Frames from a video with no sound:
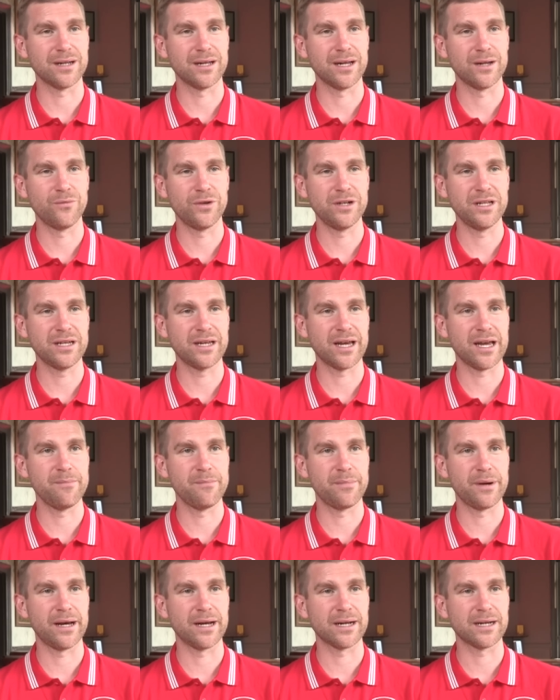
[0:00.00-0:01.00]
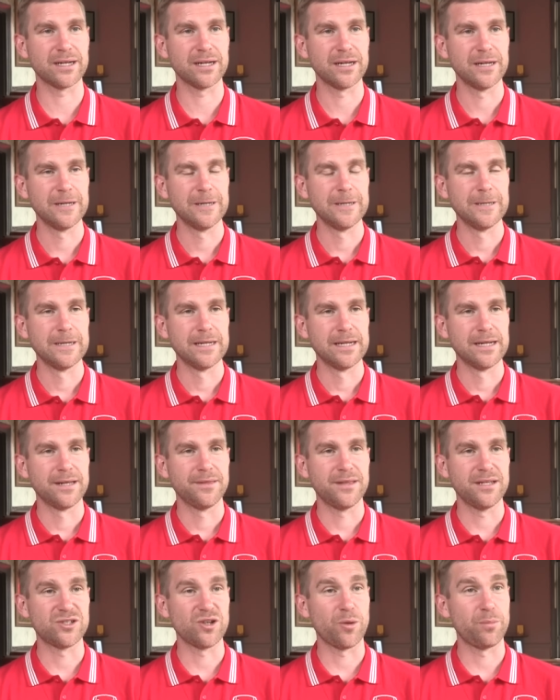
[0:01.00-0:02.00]
And when he came back,
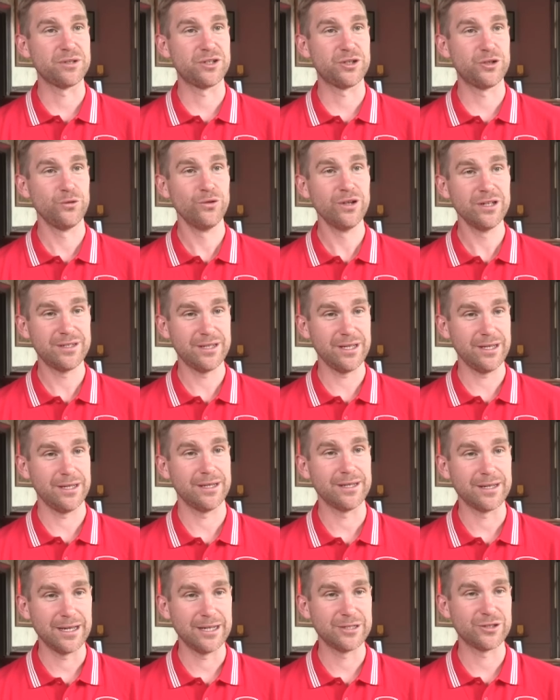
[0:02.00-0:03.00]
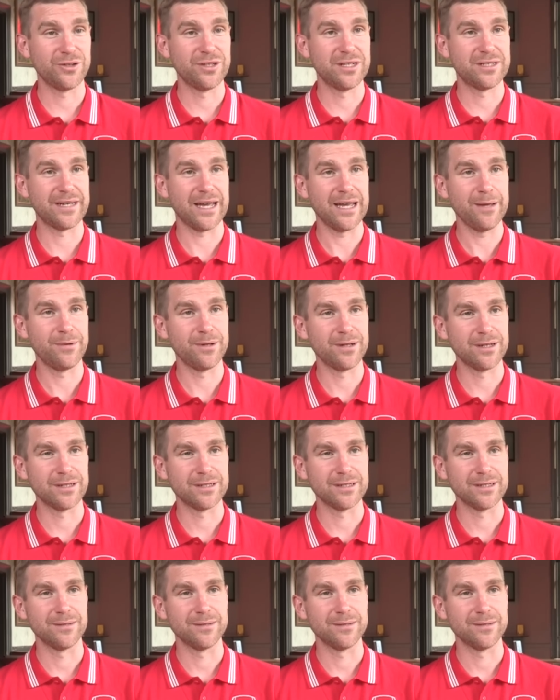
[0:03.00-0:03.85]
this opportunity is on the table